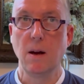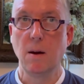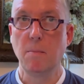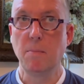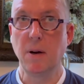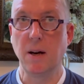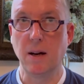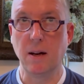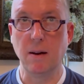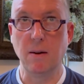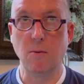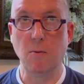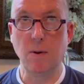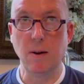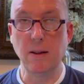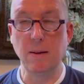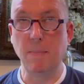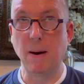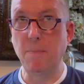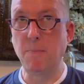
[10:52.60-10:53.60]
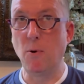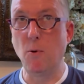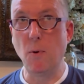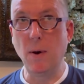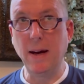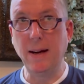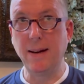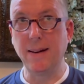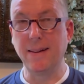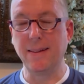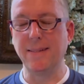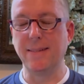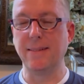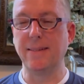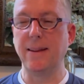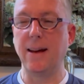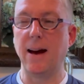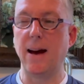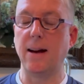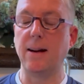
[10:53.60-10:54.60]
But what my point is
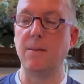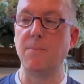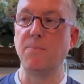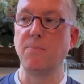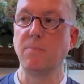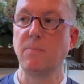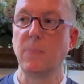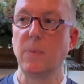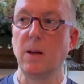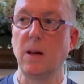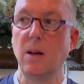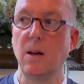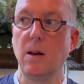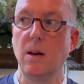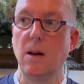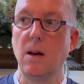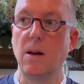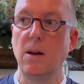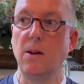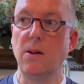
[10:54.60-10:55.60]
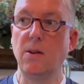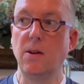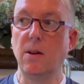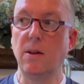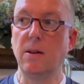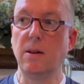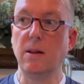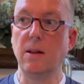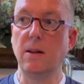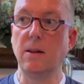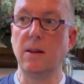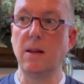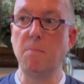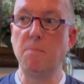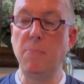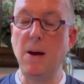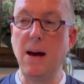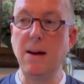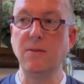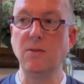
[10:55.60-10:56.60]
that the
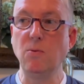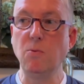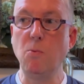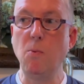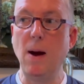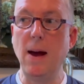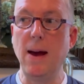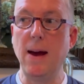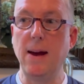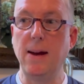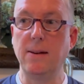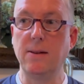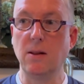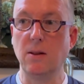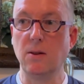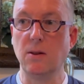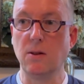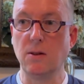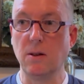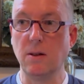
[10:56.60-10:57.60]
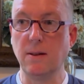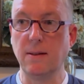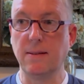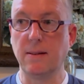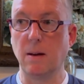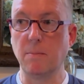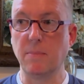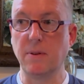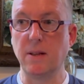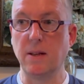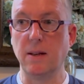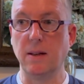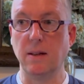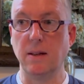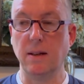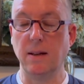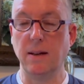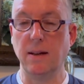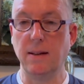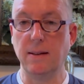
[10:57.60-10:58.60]
best way to learn something
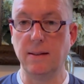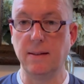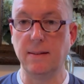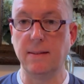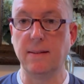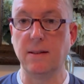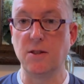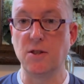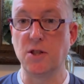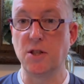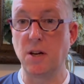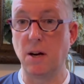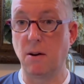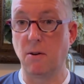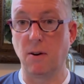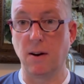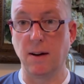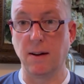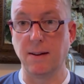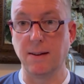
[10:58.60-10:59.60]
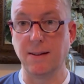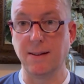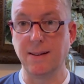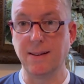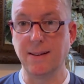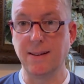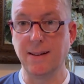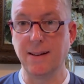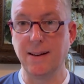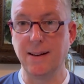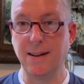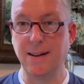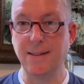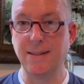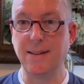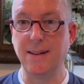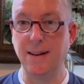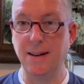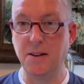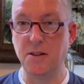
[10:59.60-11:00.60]
is to share it and
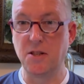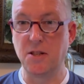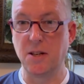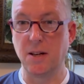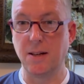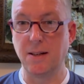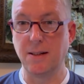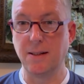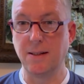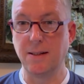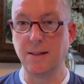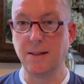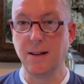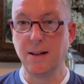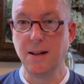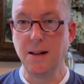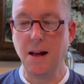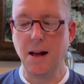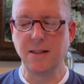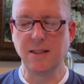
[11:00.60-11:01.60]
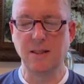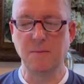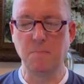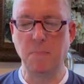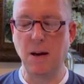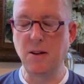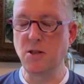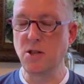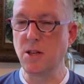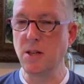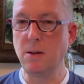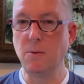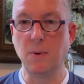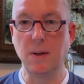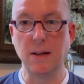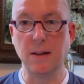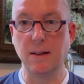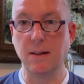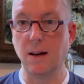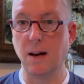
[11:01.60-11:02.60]
teach it, especially
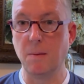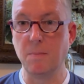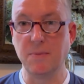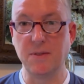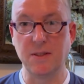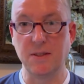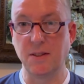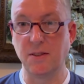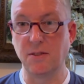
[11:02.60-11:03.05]
when it comes to the